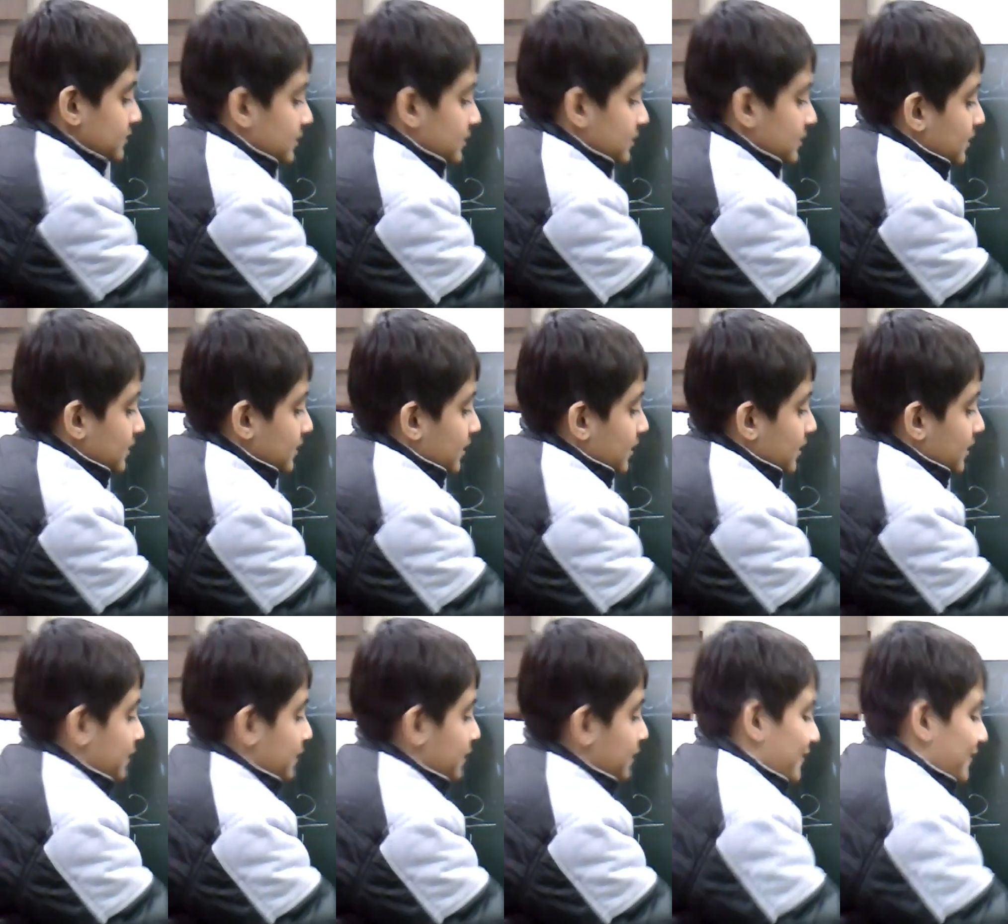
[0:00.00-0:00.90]
It would
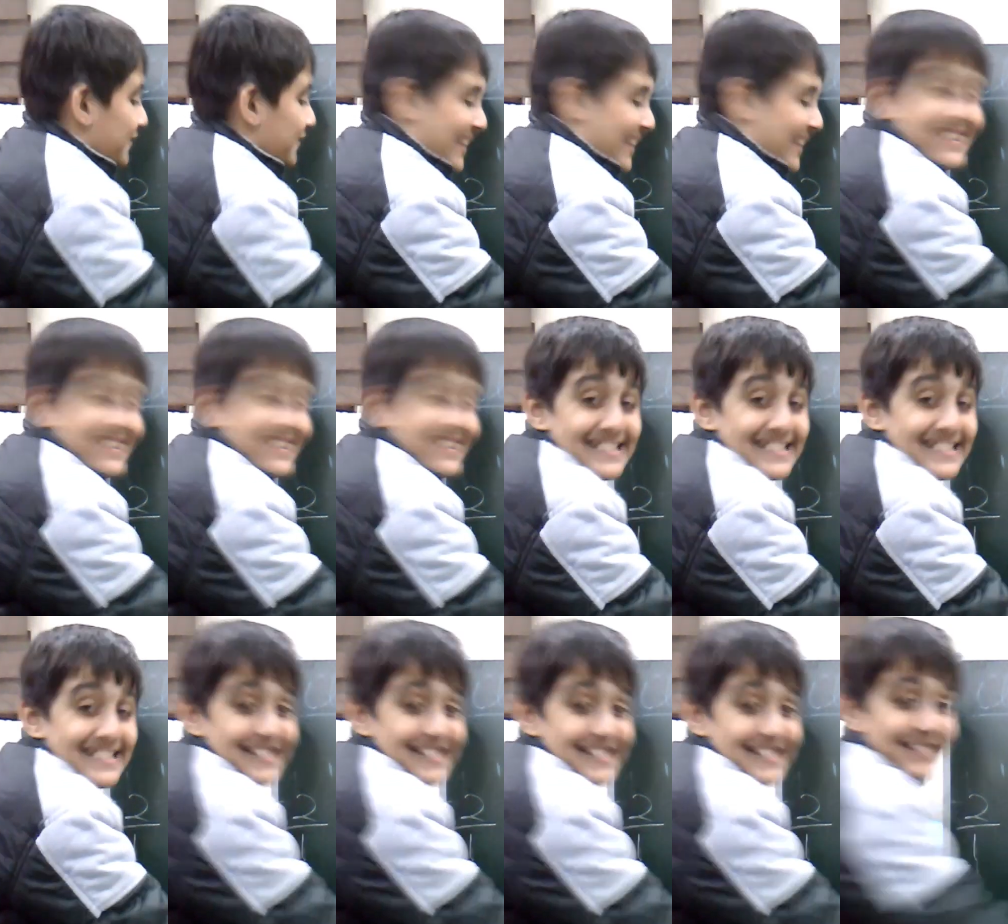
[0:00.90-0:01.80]
be easier,
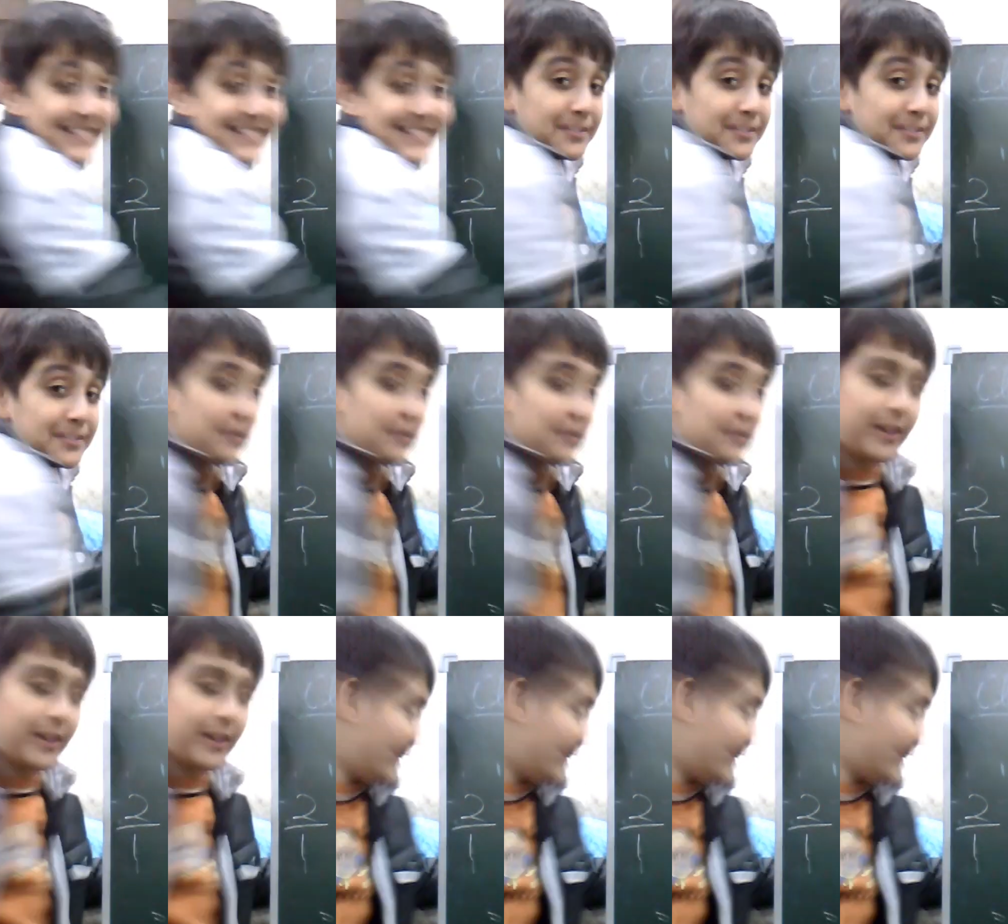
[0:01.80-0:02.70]
it would be very
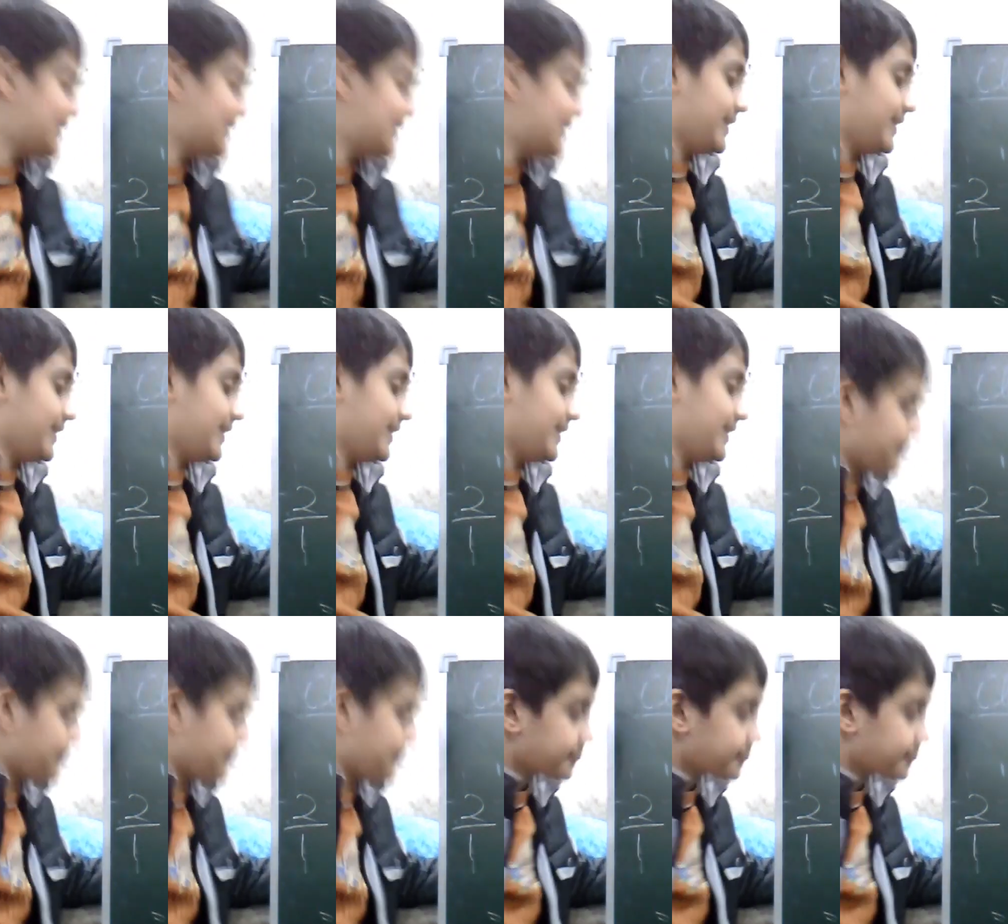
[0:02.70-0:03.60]
easy.
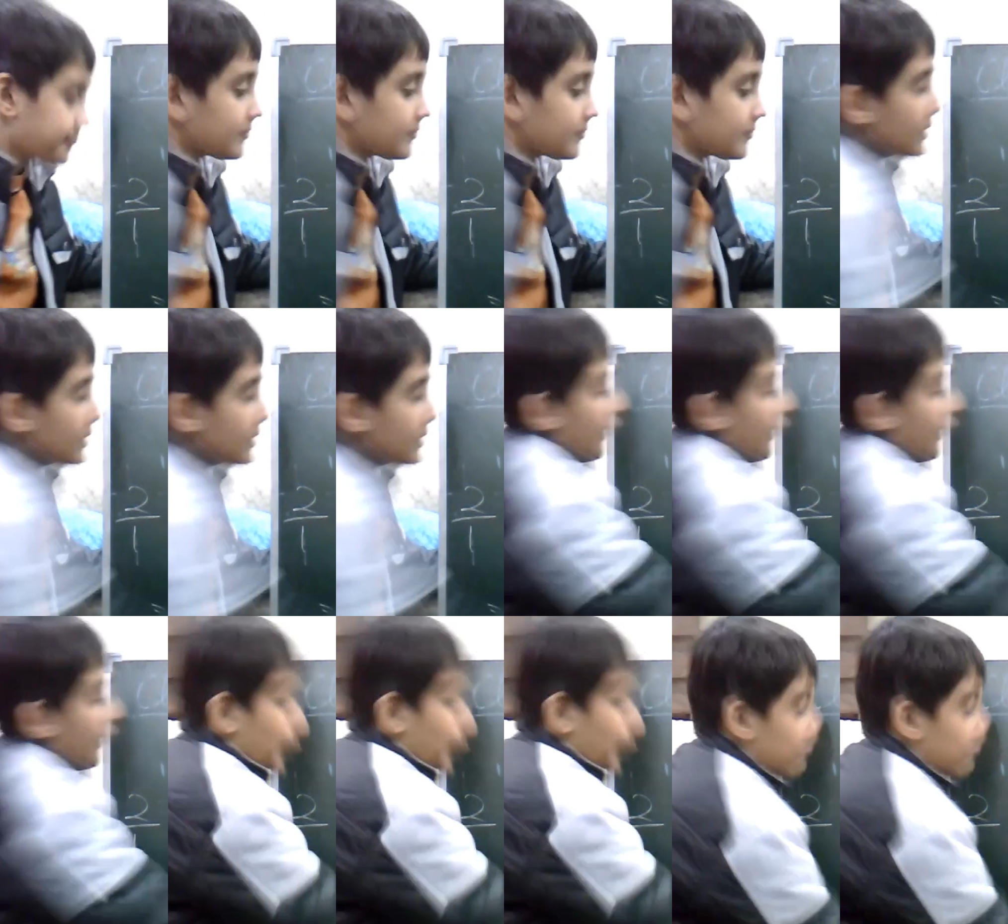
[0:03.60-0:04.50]
For you
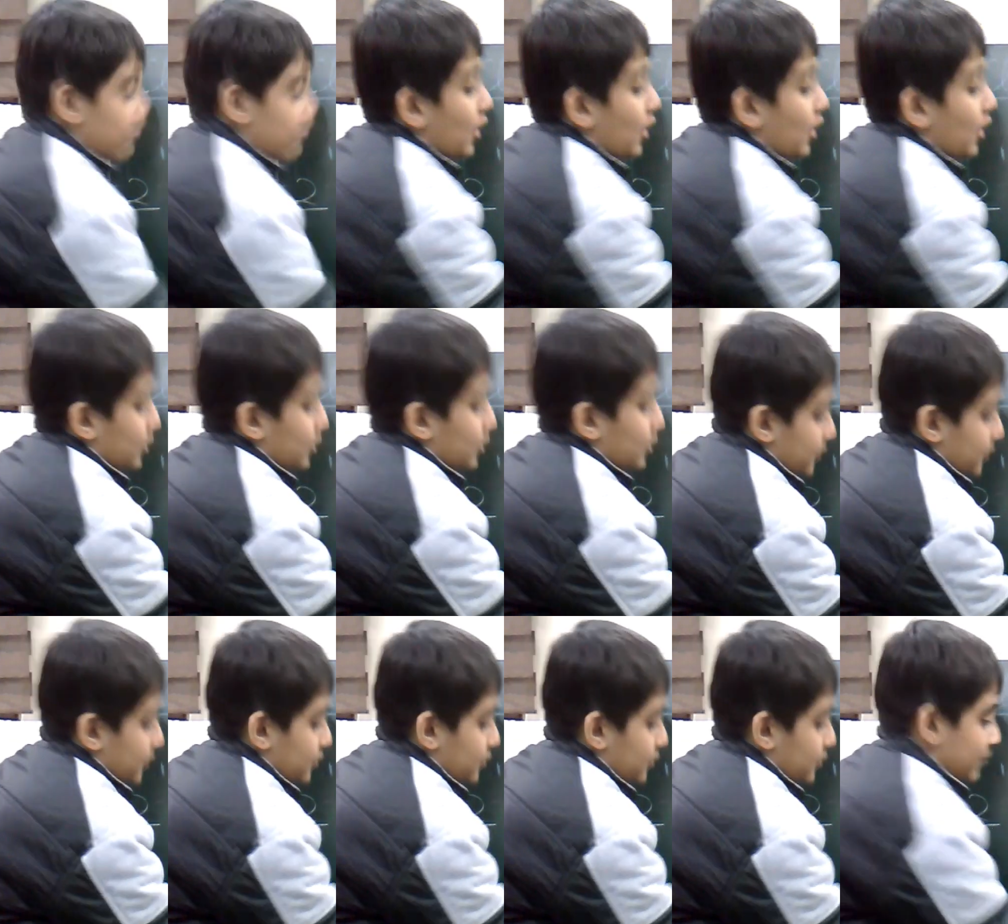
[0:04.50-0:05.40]
all also to do
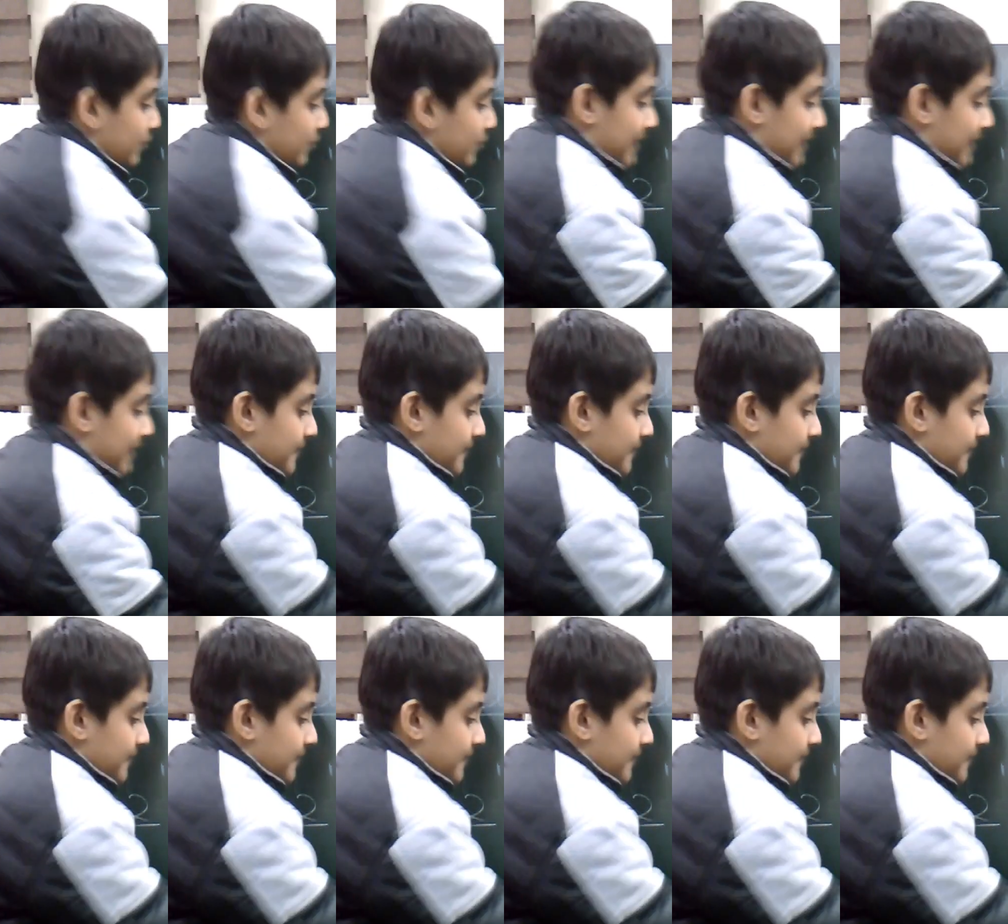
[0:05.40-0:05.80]
the same.